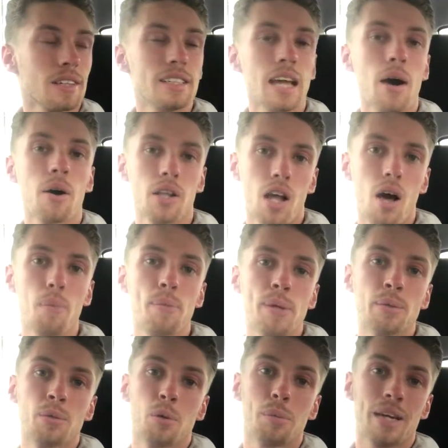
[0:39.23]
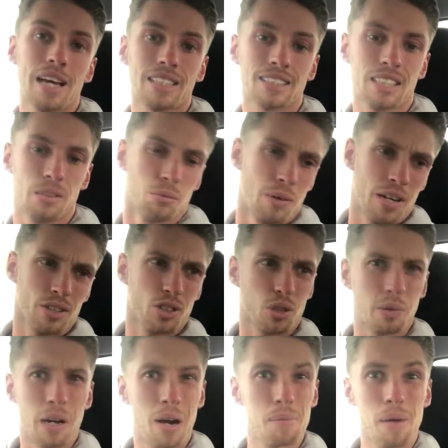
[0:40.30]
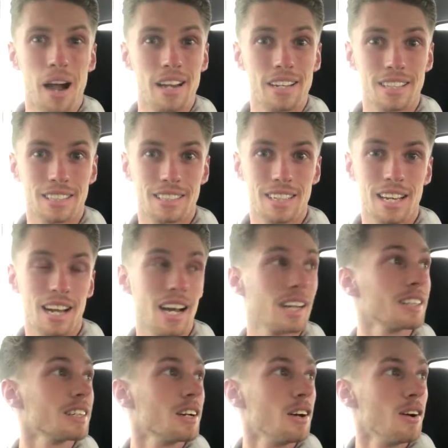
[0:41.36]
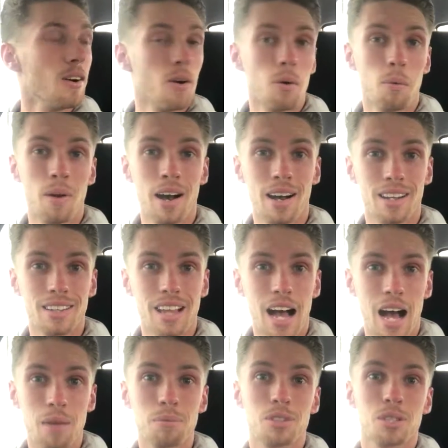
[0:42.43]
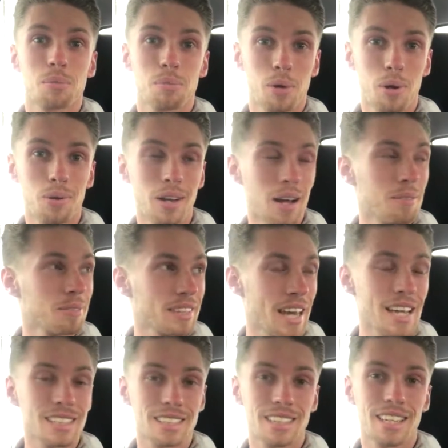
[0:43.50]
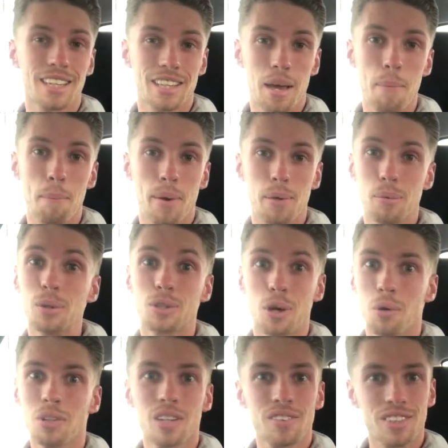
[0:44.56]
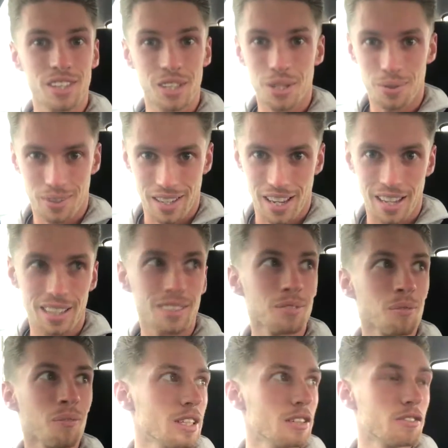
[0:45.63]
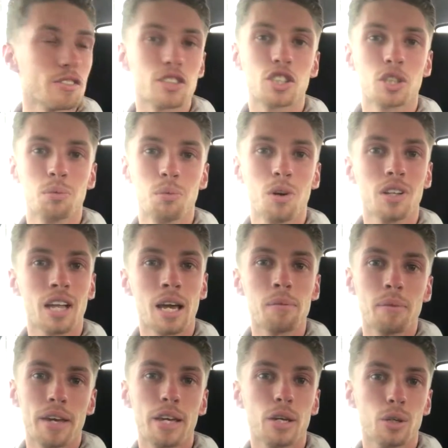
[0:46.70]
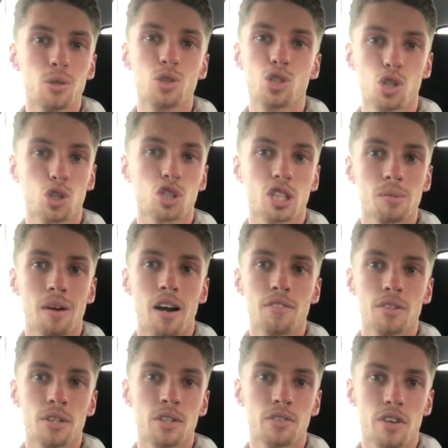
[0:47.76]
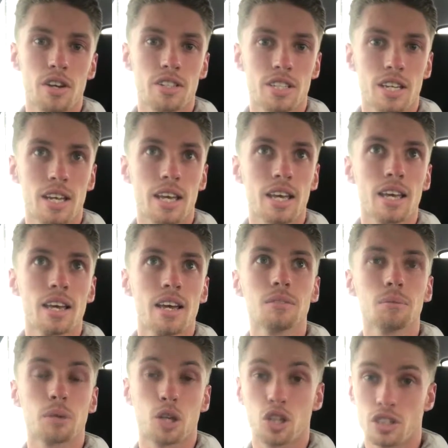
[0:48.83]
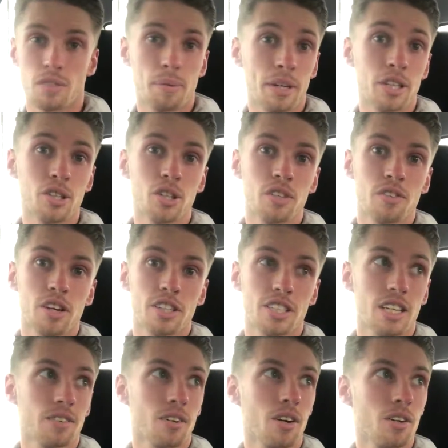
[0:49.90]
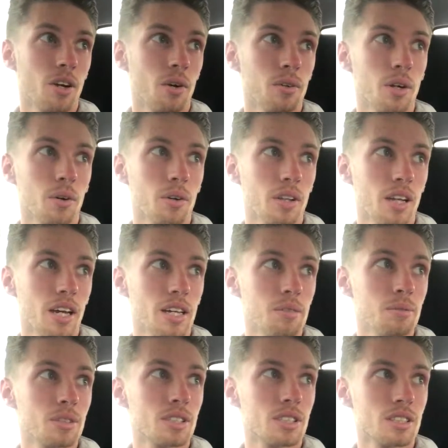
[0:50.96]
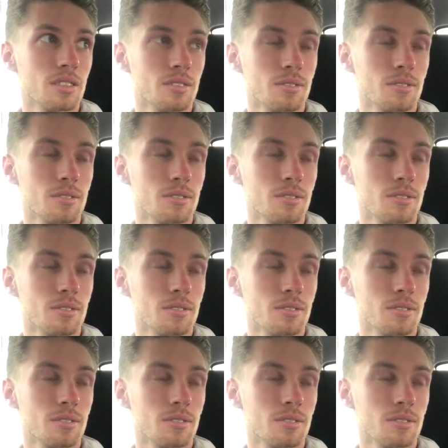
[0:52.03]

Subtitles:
Now, a lot of people will be asking, why don't you go out and buy an STI? Well, I'm guessing that them people don't live in the UK. For someone like me who's just come out of university, because I've been in university, I've got no claims.